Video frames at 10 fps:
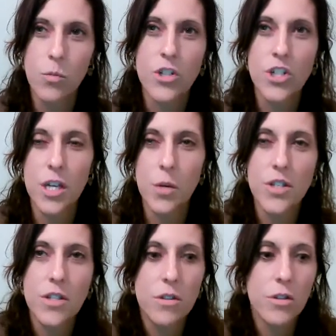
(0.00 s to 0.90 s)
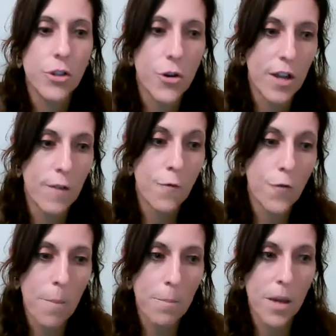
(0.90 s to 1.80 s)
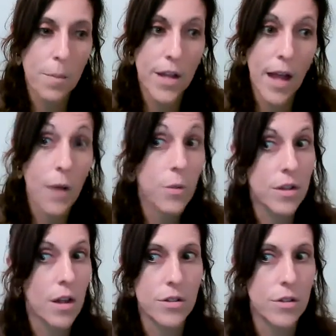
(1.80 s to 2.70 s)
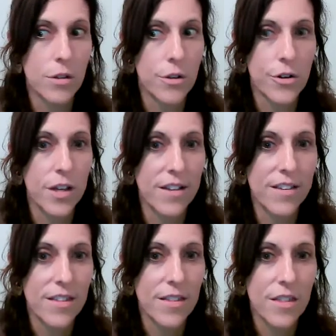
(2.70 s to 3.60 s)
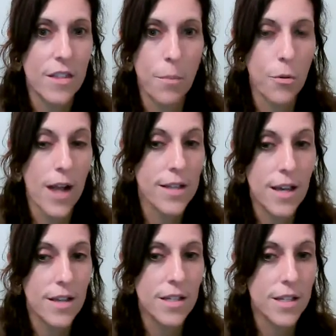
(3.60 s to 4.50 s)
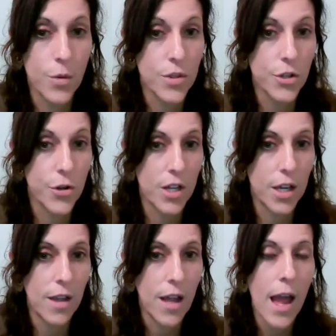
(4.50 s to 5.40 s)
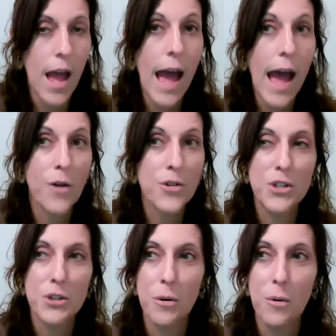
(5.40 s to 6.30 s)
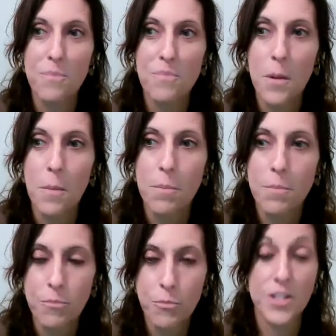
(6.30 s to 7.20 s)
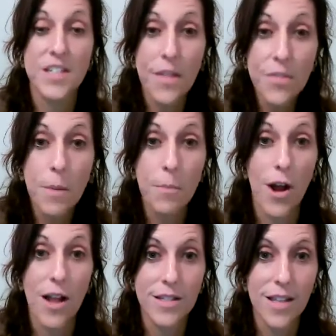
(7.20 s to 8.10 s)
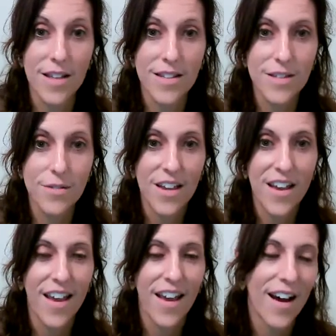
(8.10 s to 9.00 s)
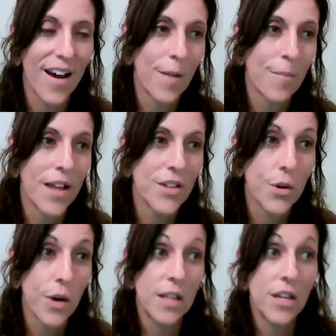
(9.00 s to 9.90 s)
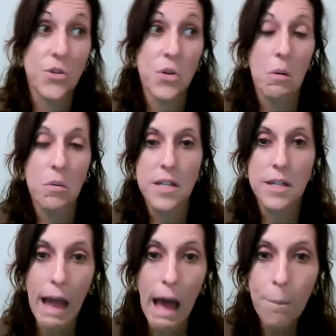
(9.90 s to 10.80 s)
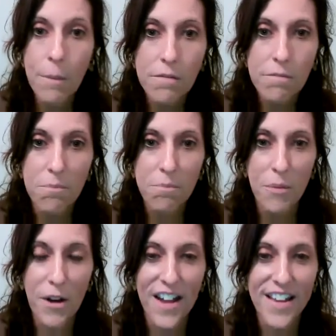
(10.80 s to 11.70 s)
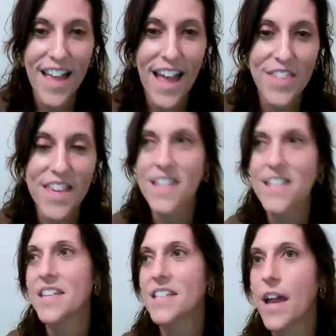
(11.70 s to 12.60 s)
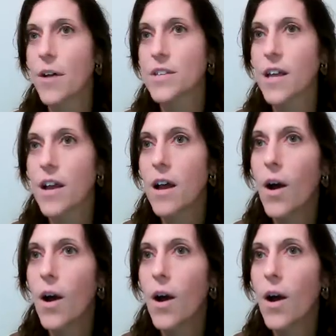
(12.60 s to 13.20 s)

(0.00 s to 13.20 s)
she was learning from me, but I was also learning the process, and I was learning how to present the process. And so I didn't know it was going to happen, but at the end of the day, I was like,